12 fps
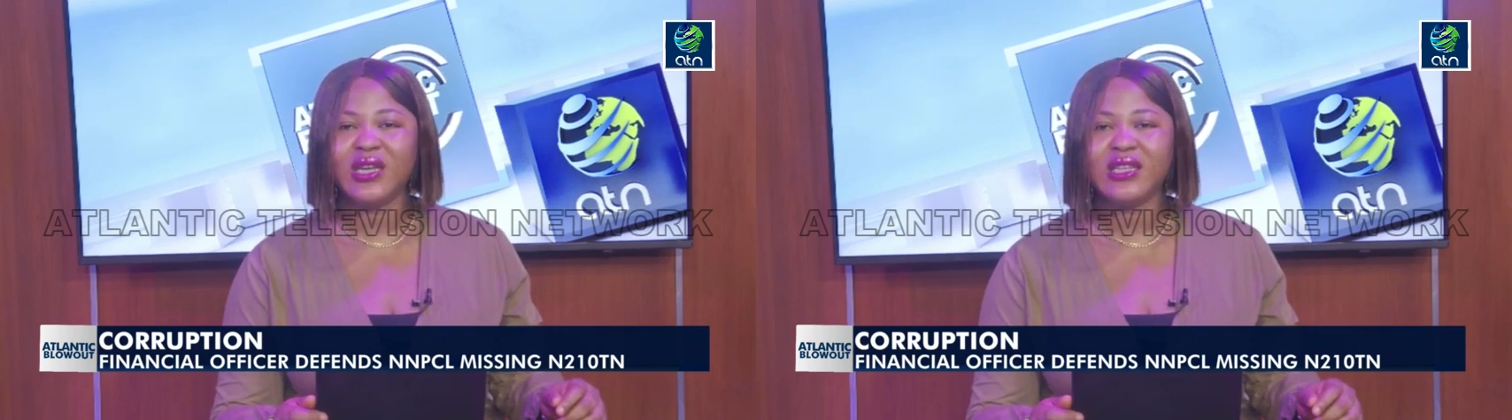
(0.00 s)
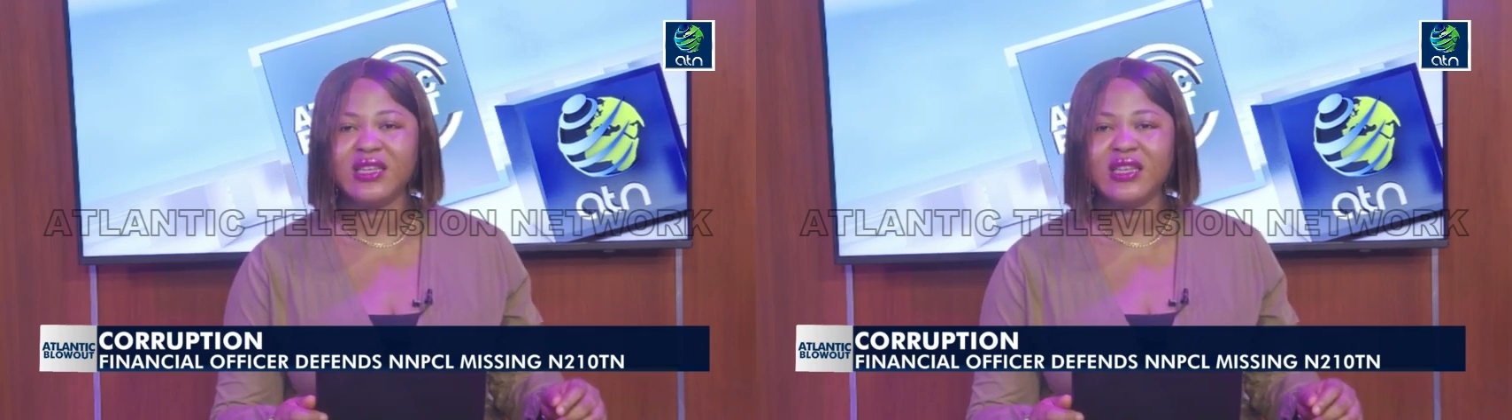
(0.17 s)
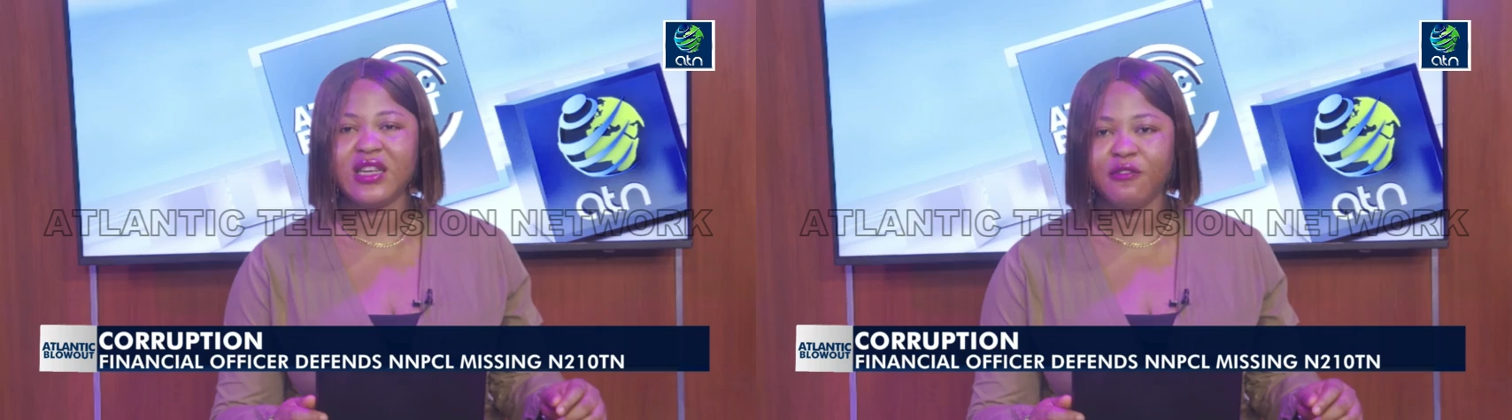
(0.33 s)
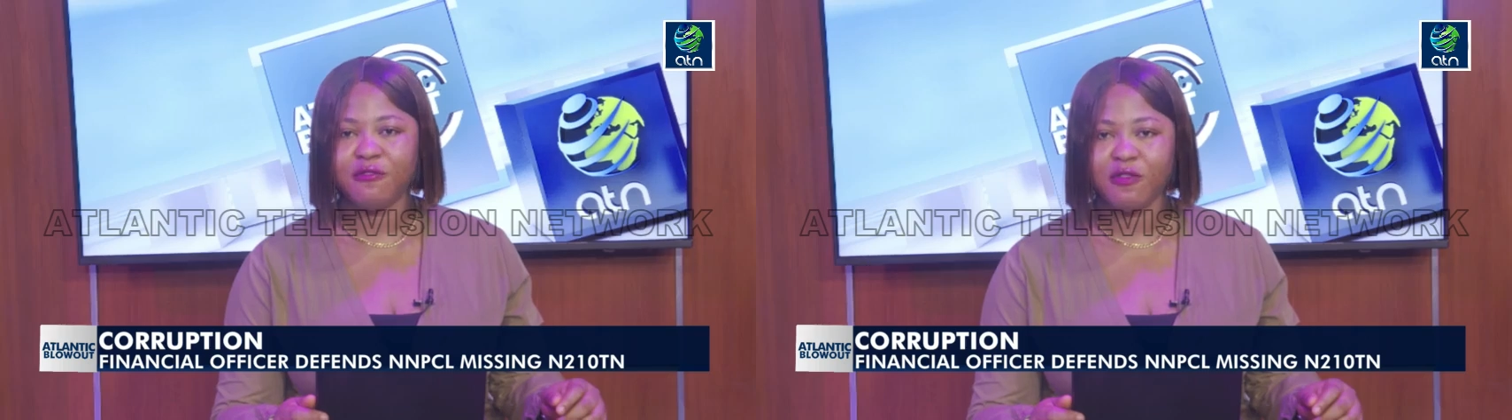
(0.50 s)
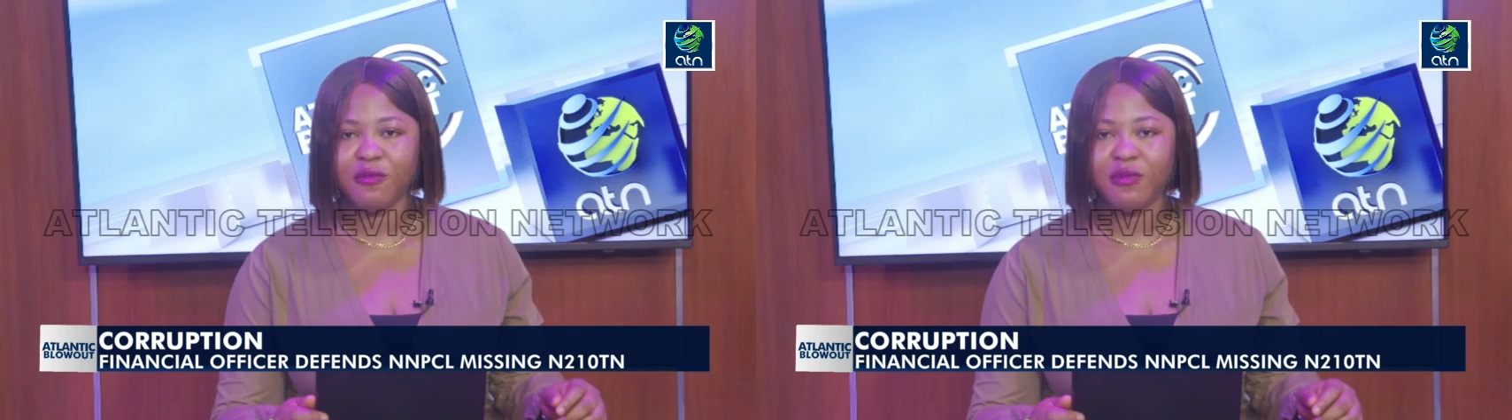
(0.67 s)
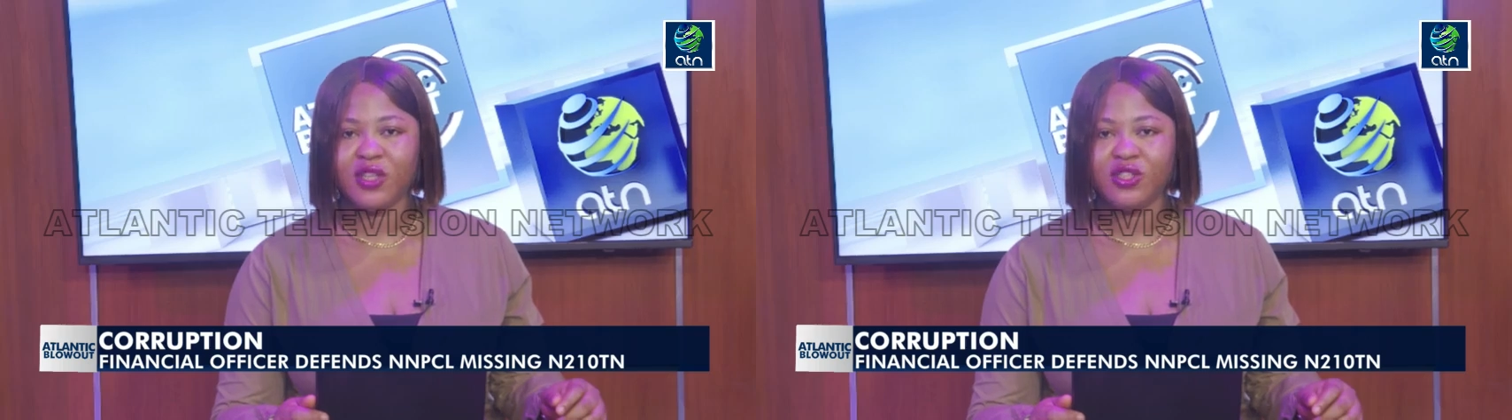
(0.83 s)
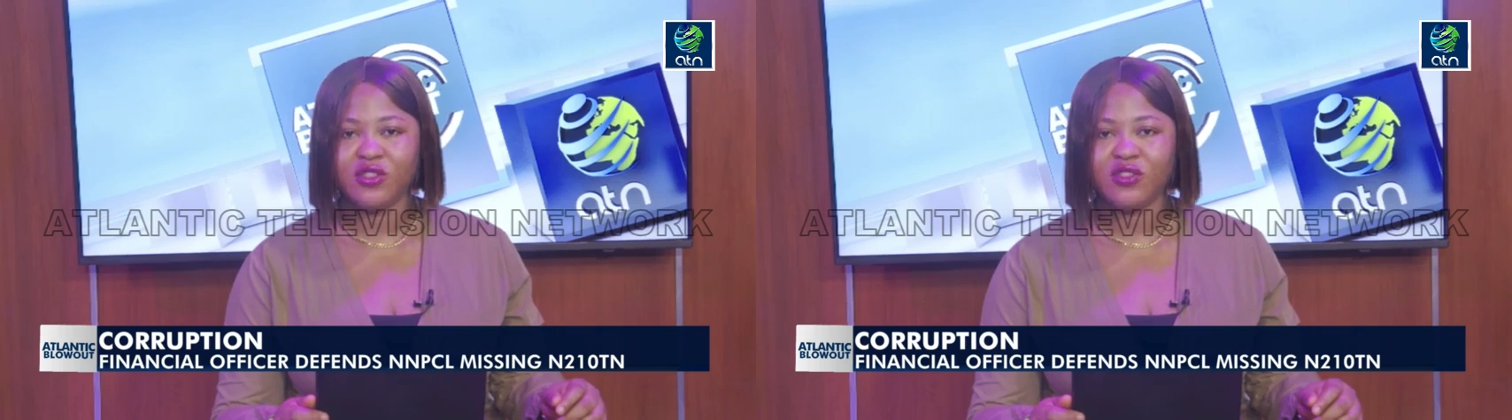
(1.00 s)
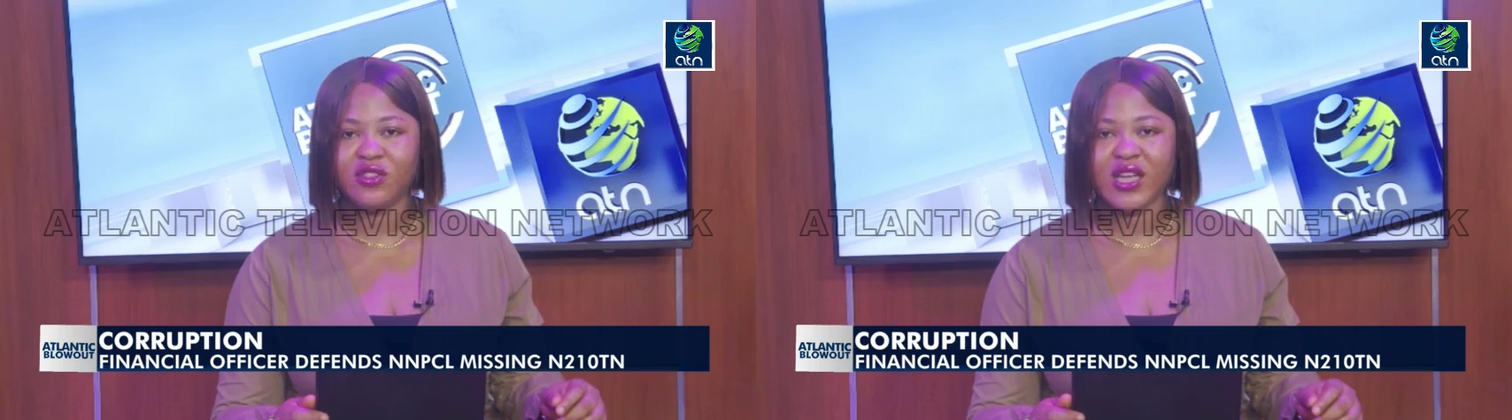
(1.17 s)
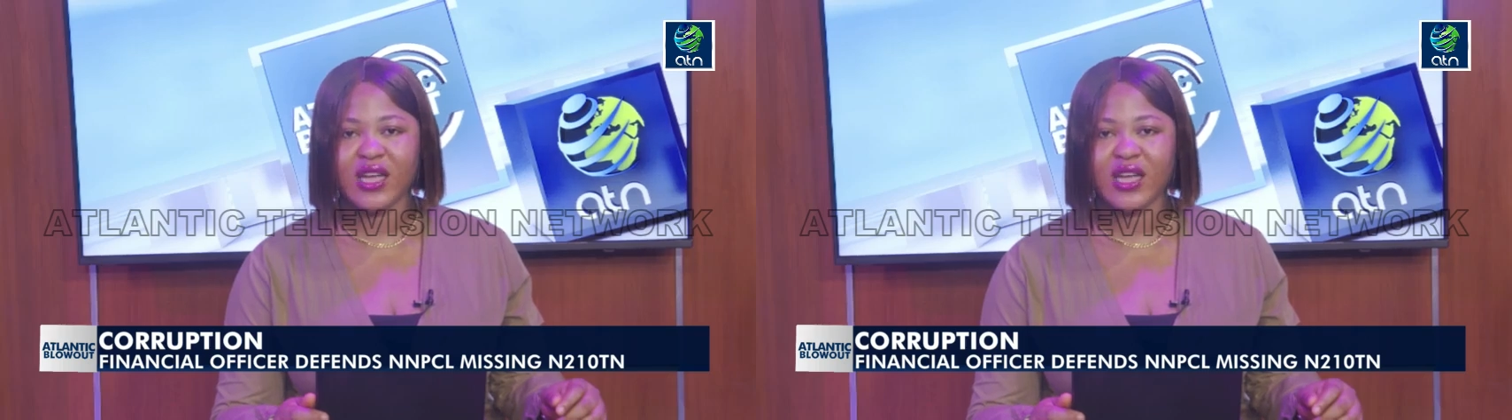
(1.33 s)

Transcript: basic information